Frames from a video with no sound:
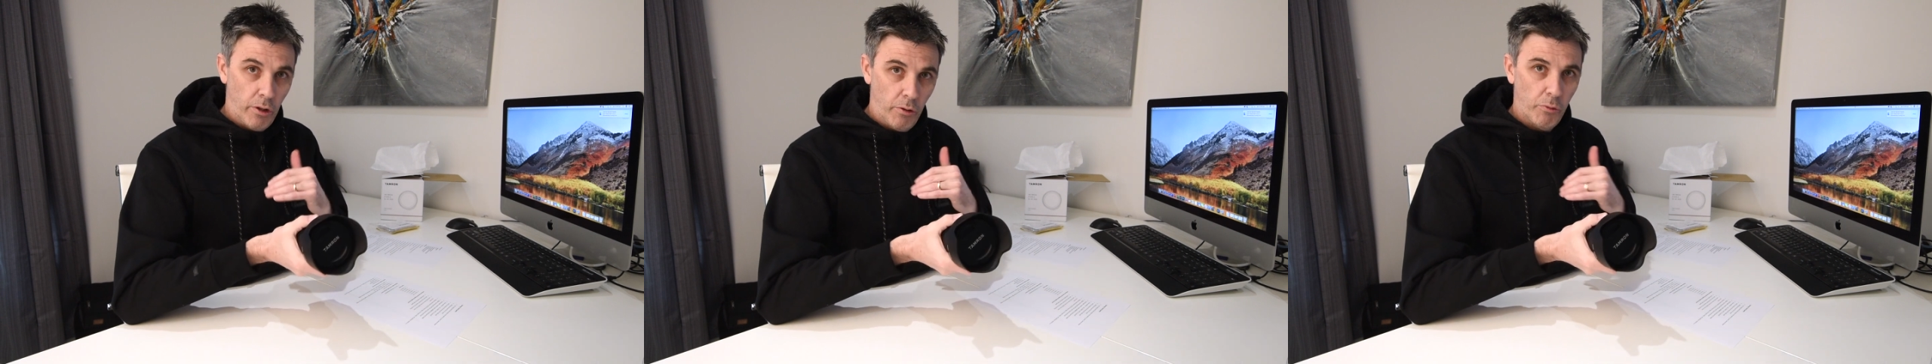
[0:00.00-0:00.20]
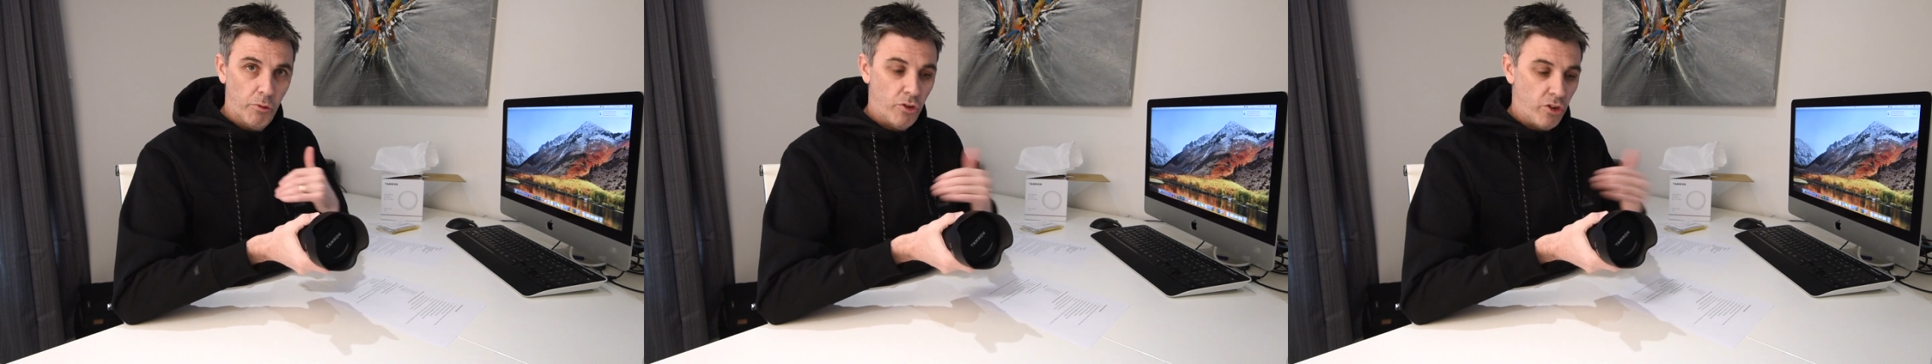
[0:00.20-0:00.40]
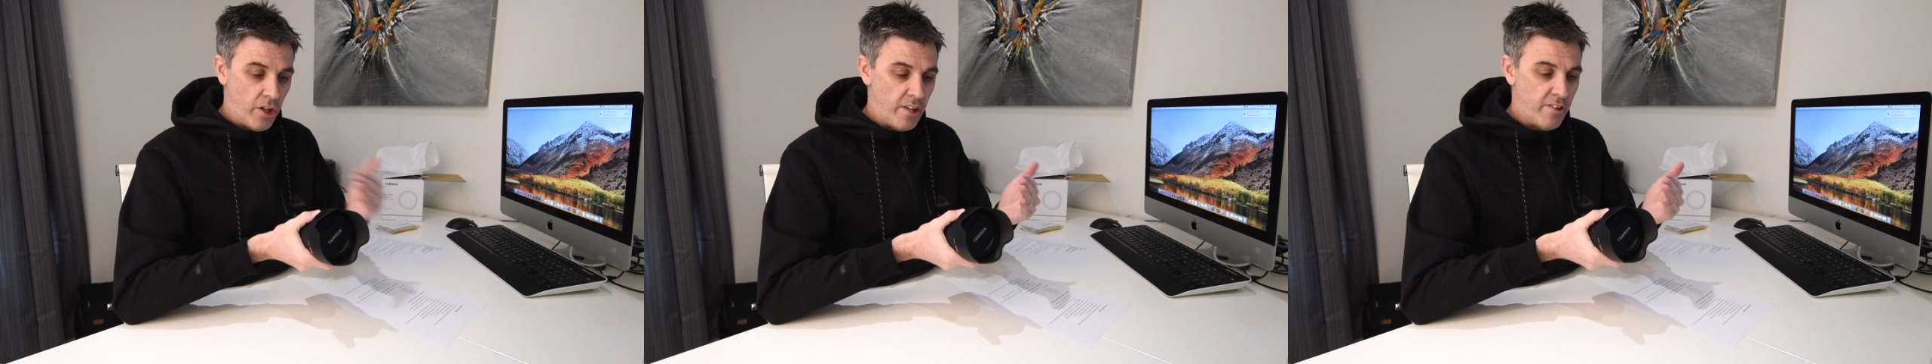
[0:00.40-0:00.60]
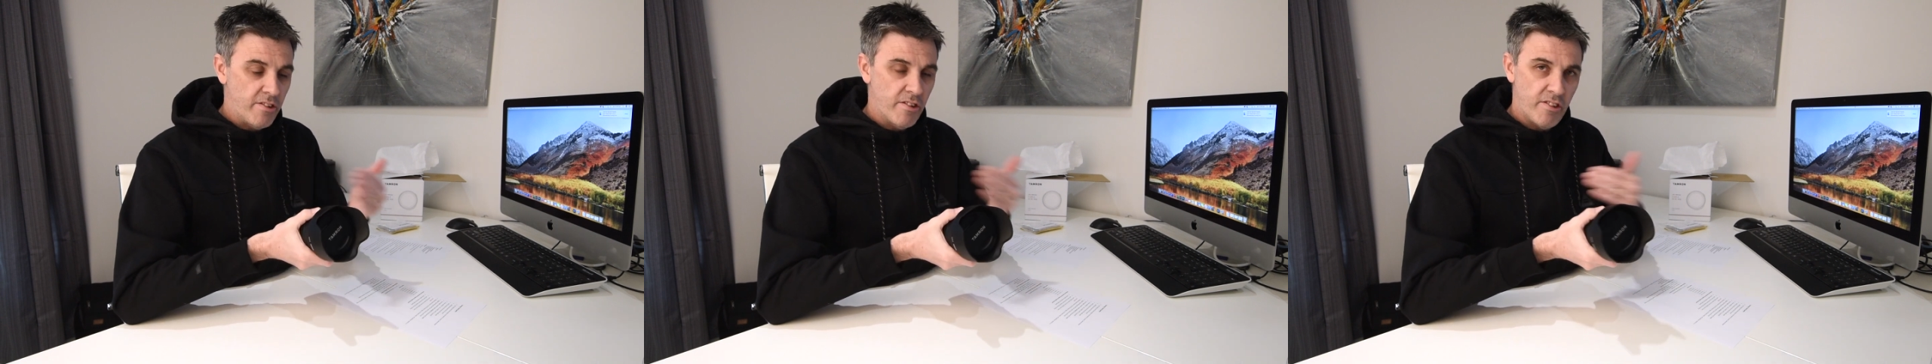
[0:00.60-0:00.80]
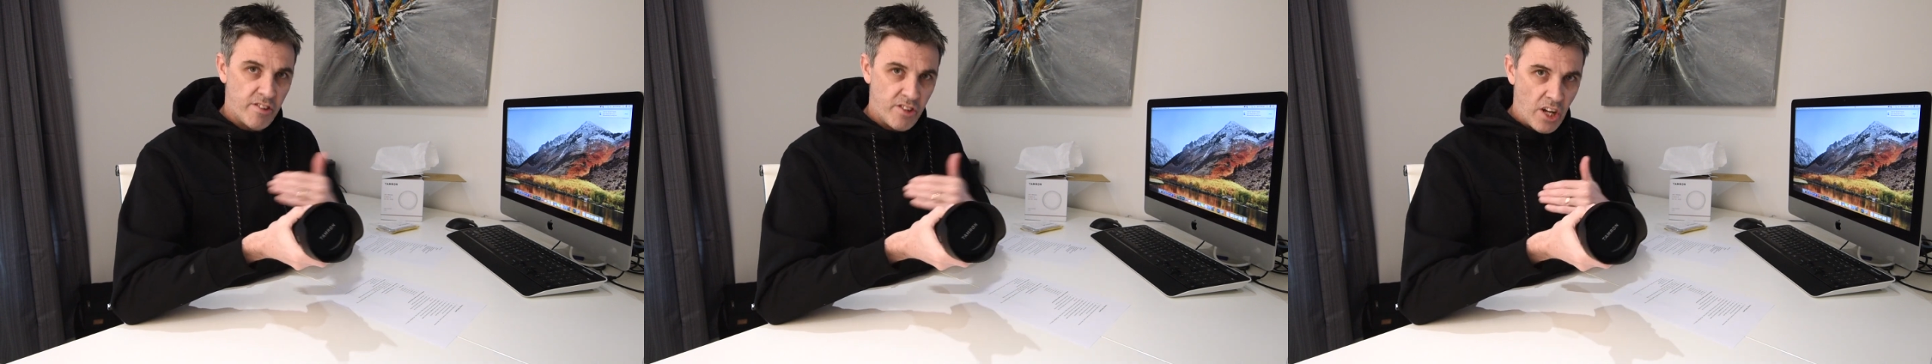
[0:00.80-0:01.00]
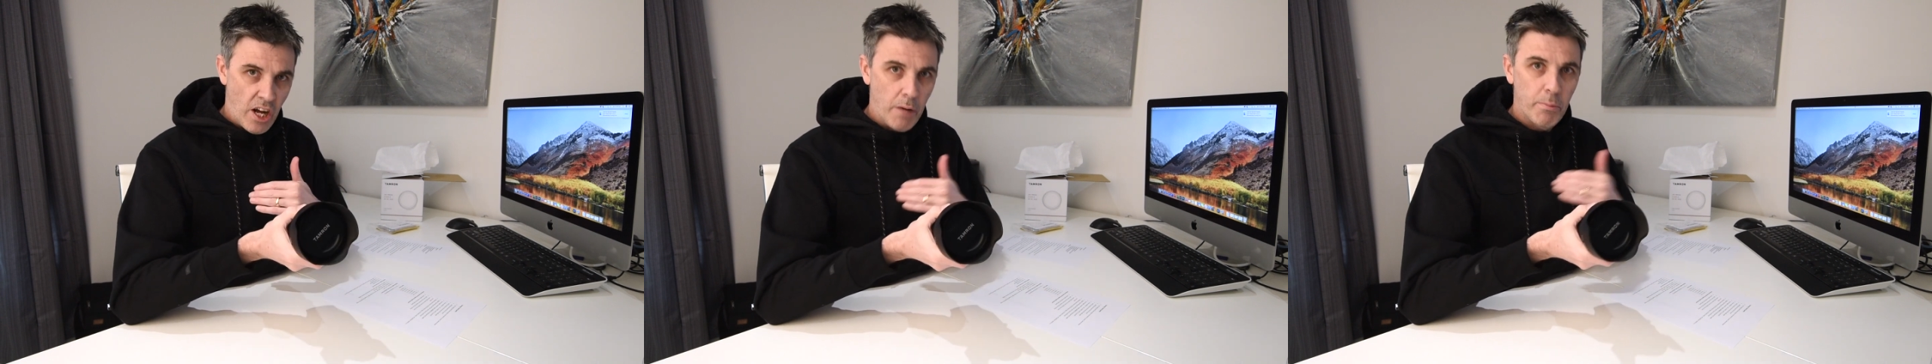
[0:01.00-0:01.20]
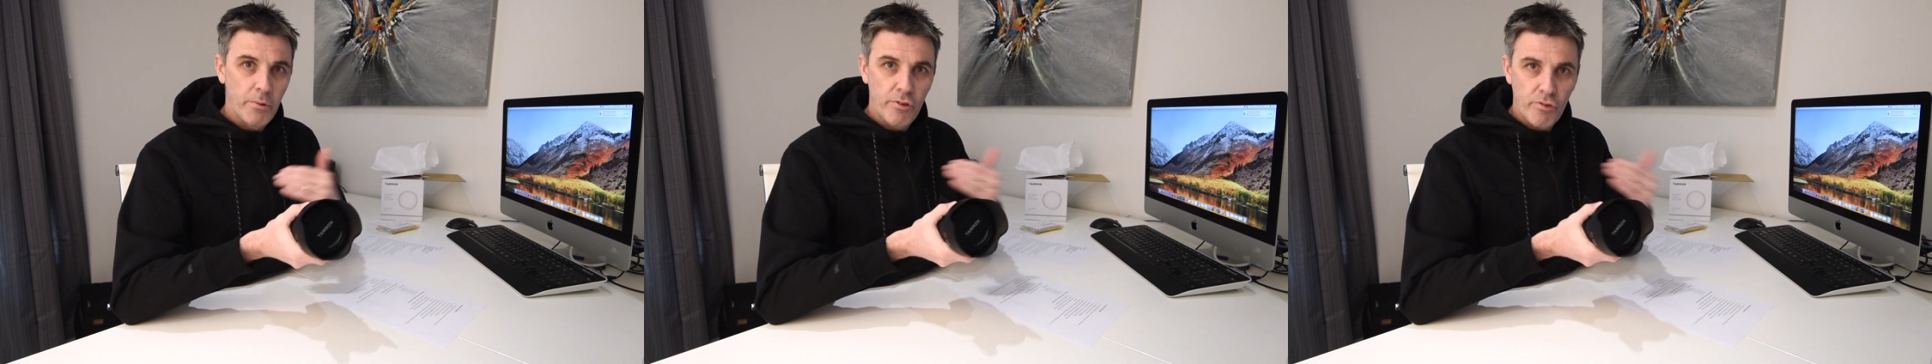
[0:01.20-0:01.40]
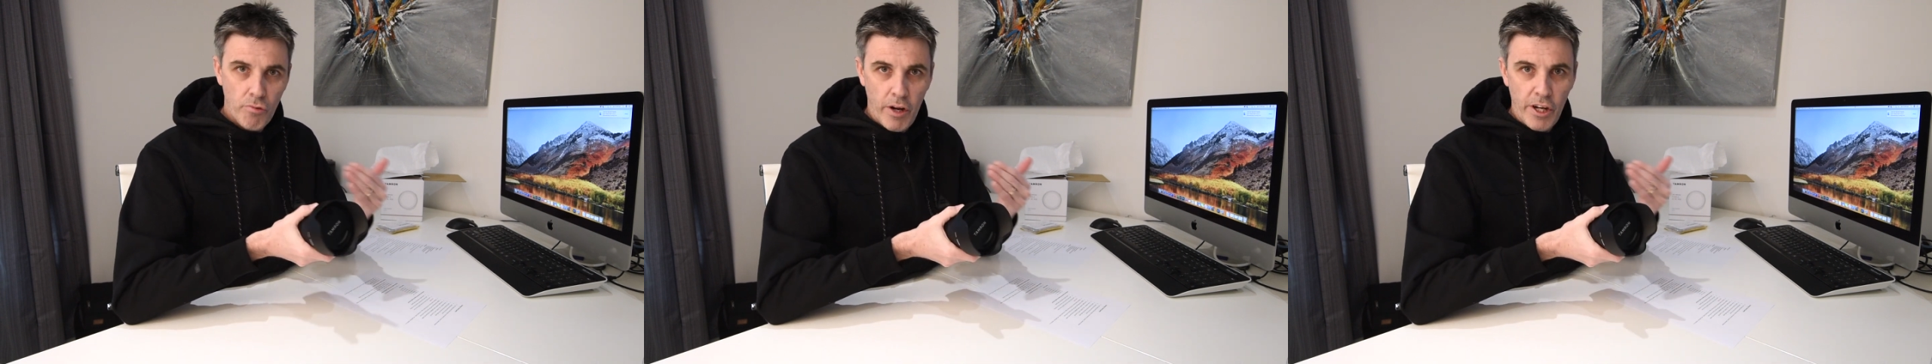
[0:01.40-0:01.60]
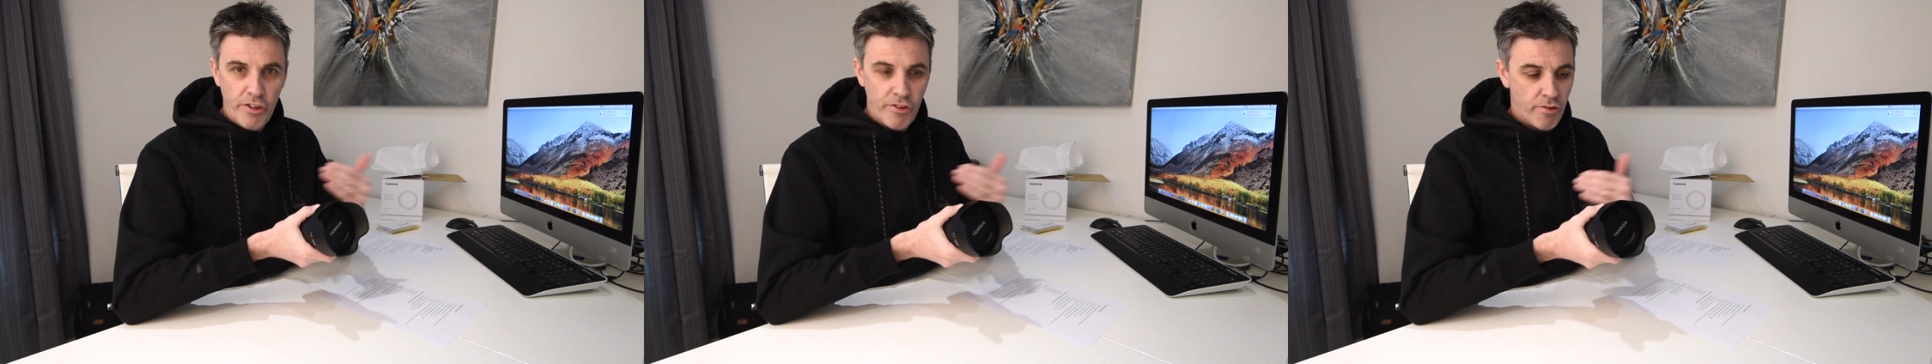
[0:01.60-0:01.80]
I'll test the sharpness range